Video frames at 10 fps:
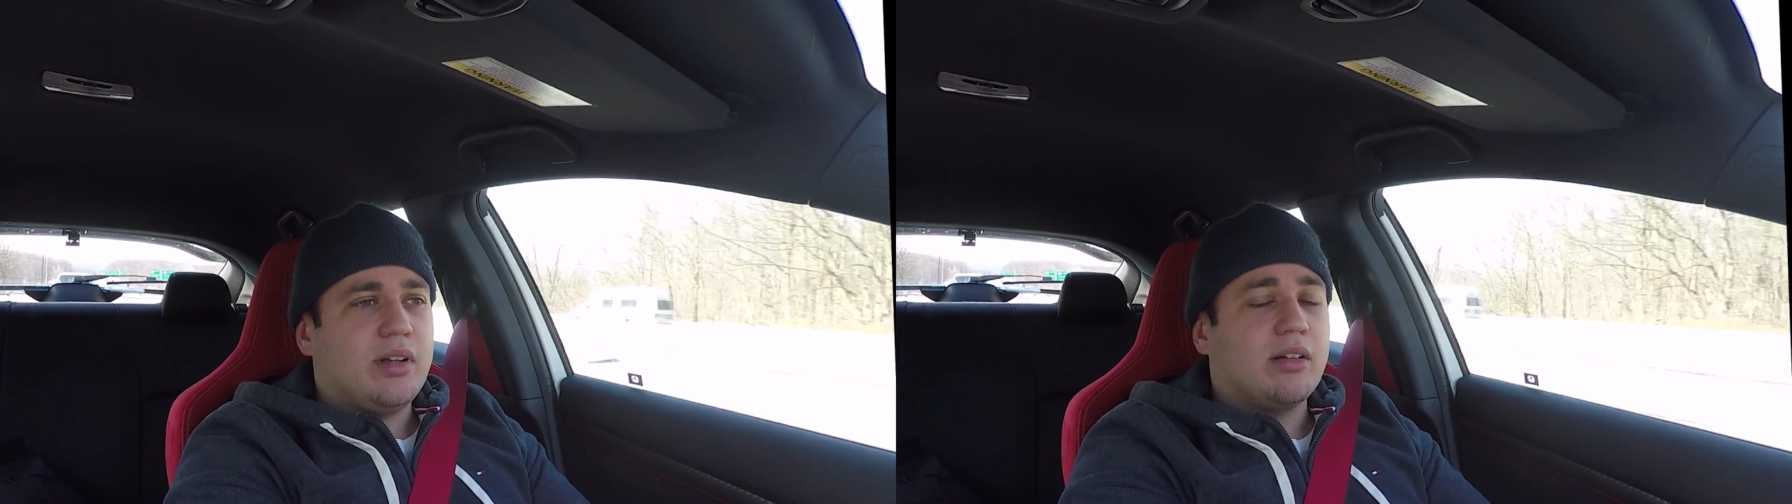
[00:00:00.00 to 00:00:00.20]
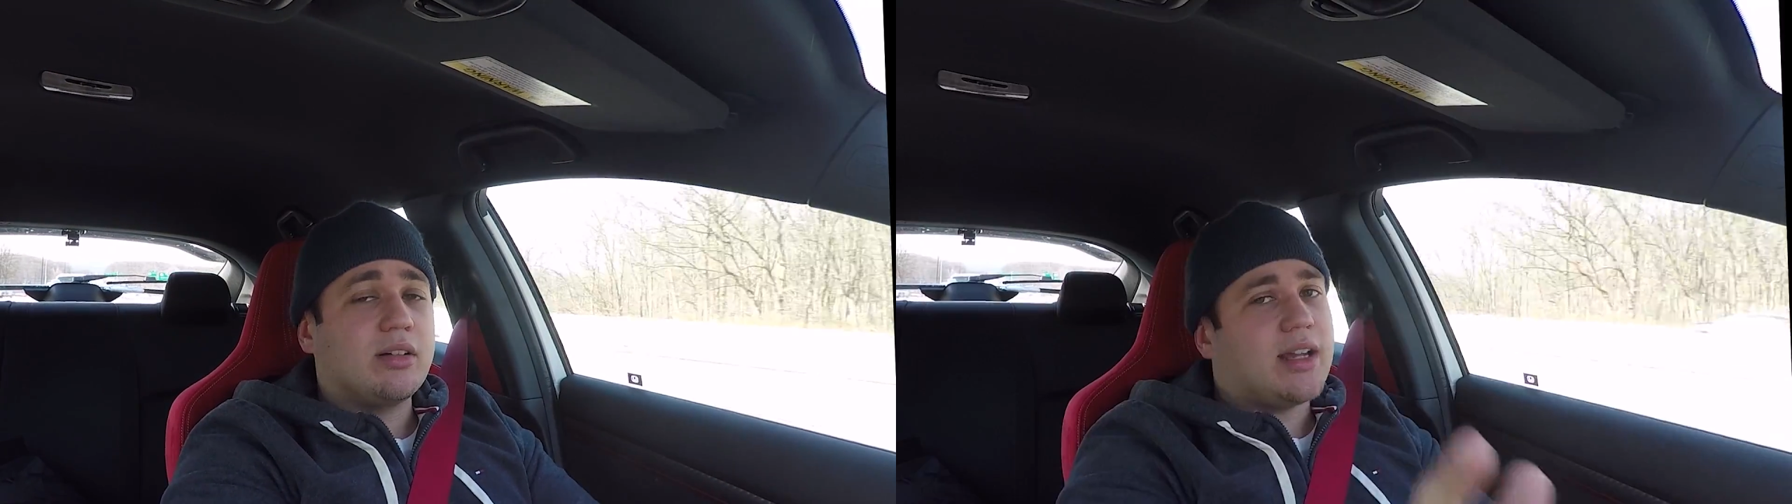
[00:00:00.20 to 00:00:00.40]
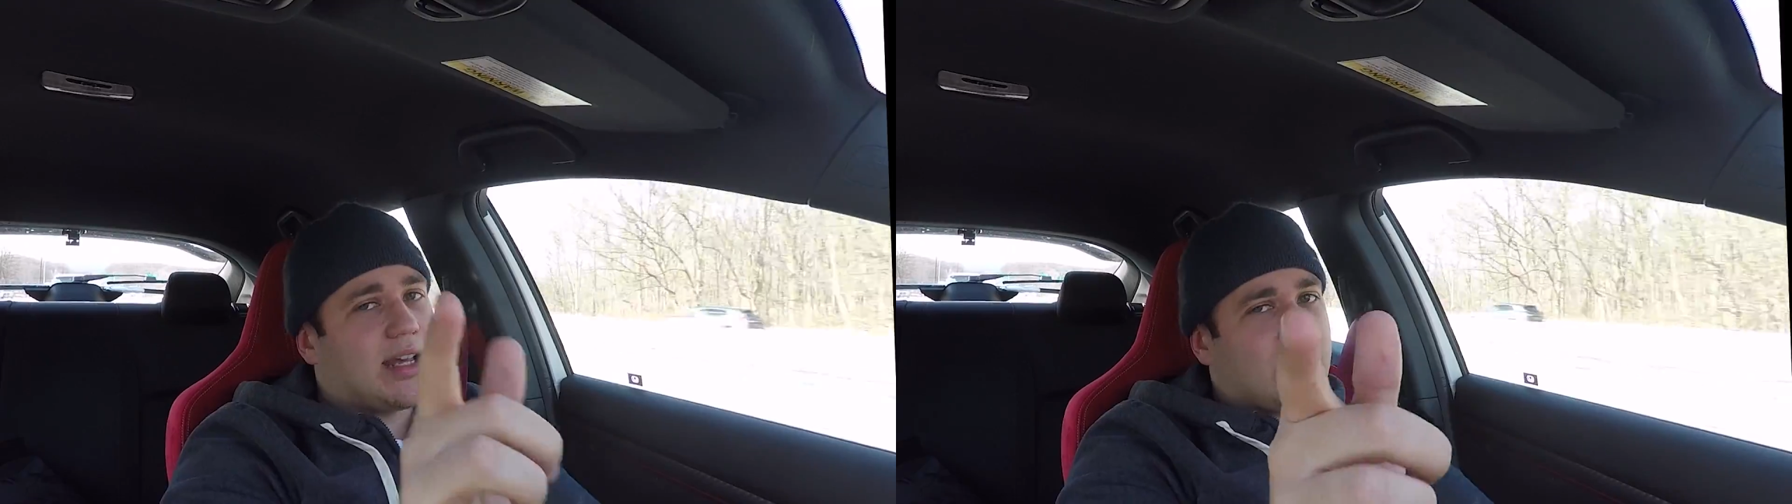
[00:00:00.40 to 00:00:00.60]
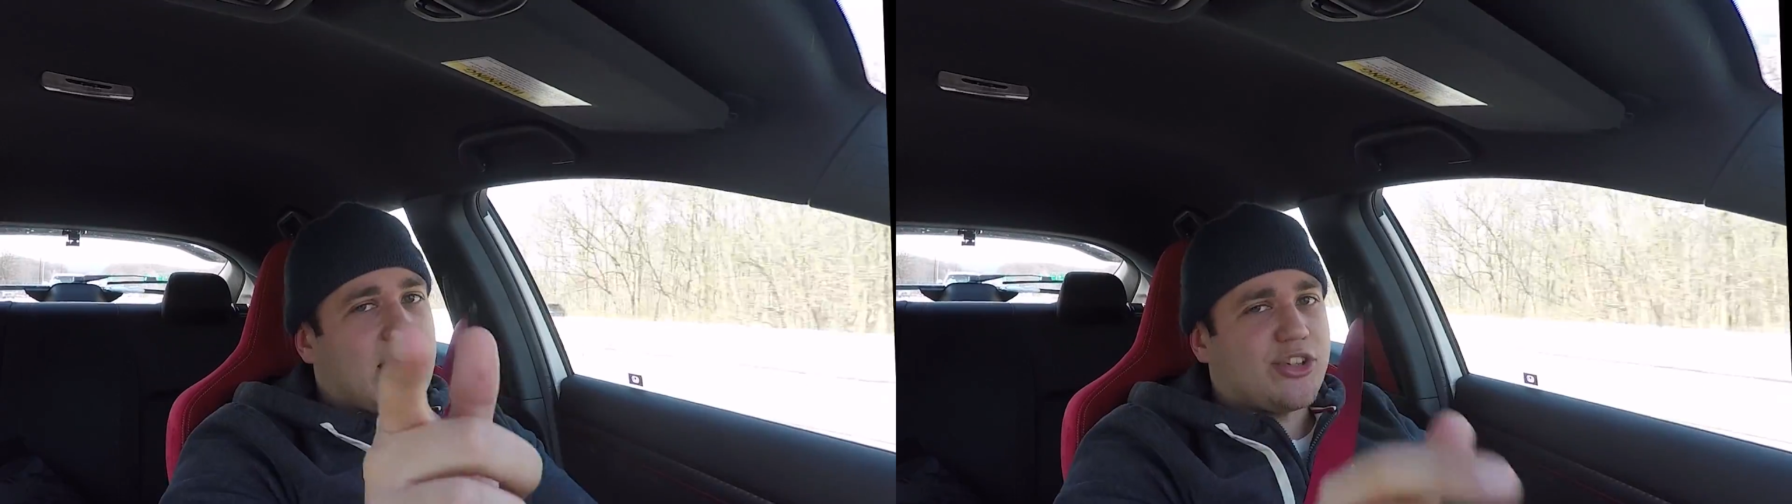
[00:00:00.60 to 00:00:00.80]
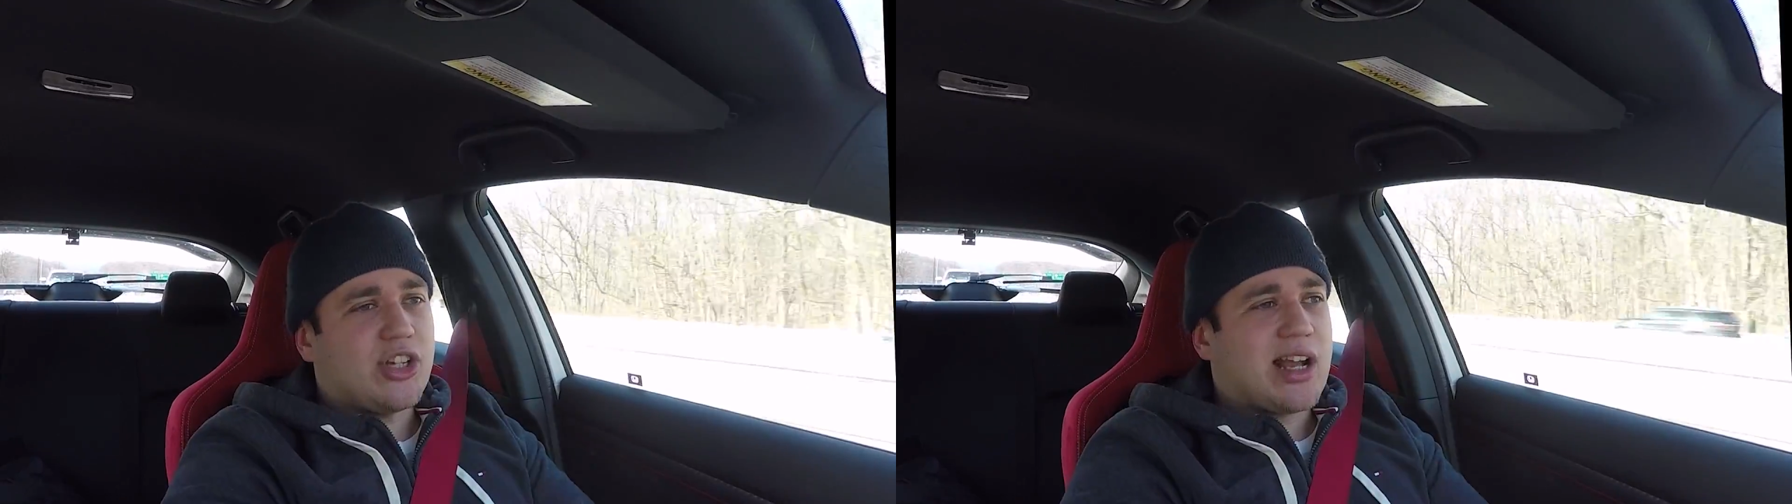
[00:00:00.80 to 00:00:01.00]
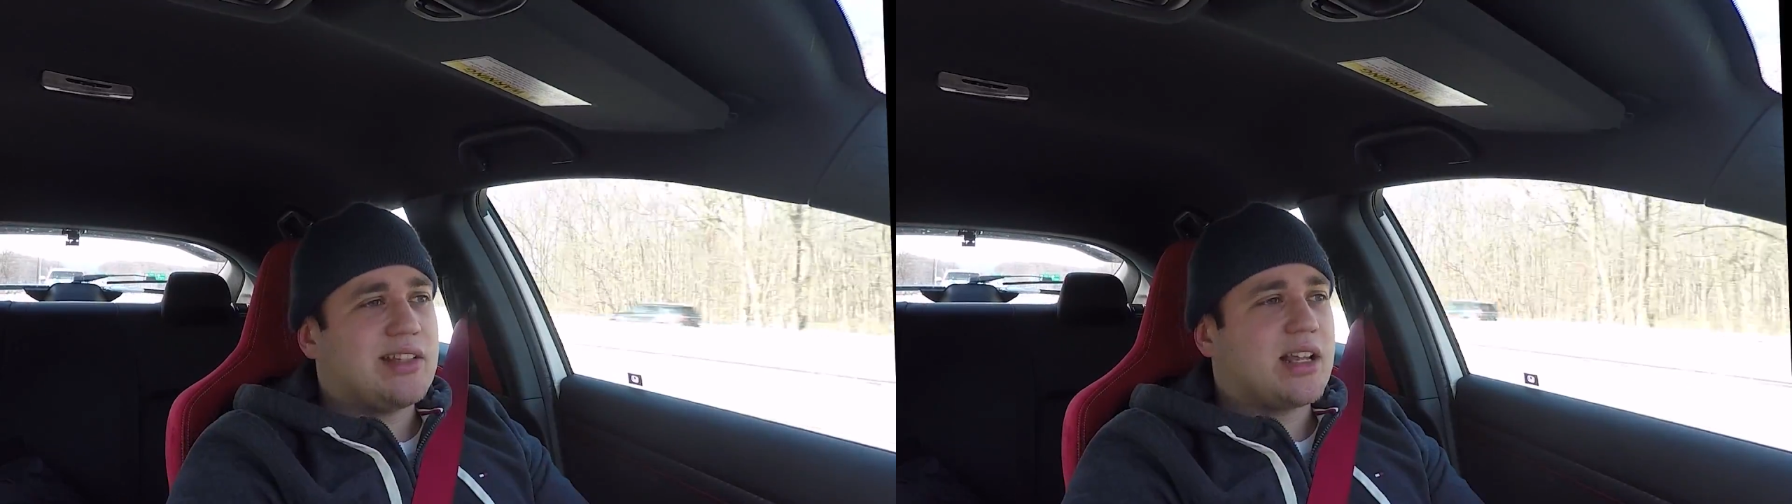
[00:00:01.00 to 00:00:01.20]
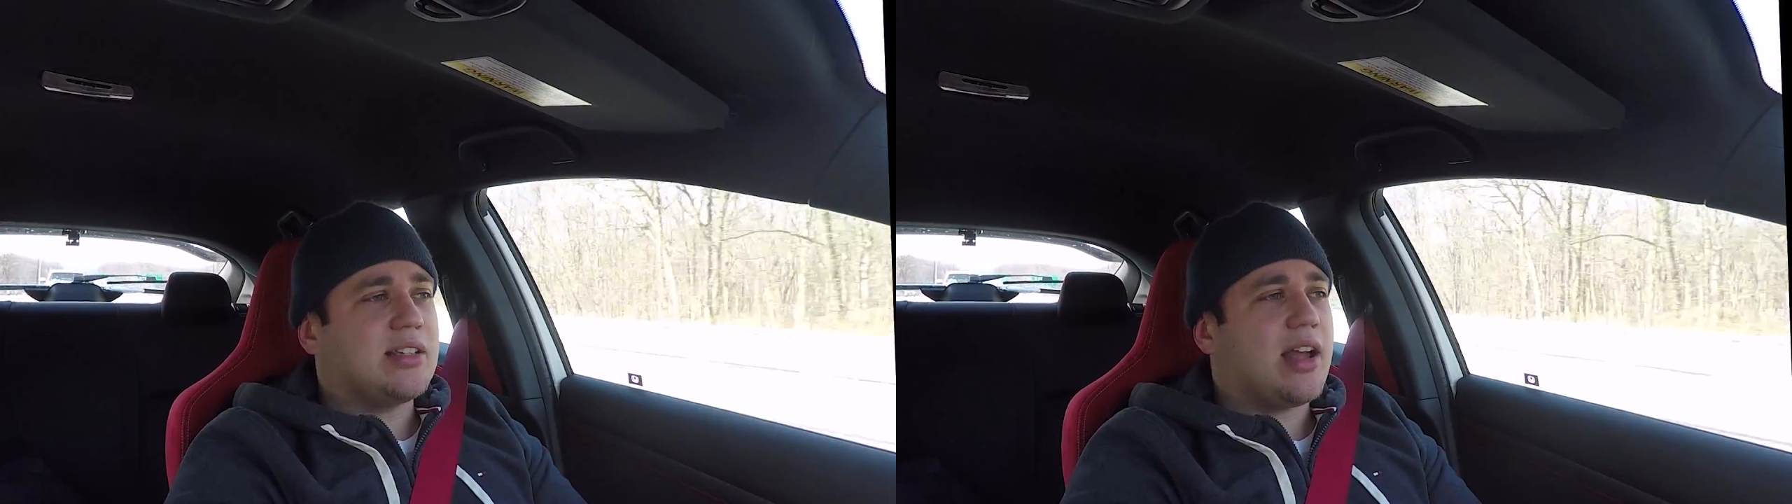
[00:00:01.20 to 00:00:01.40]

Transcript: and I'll catch you guys next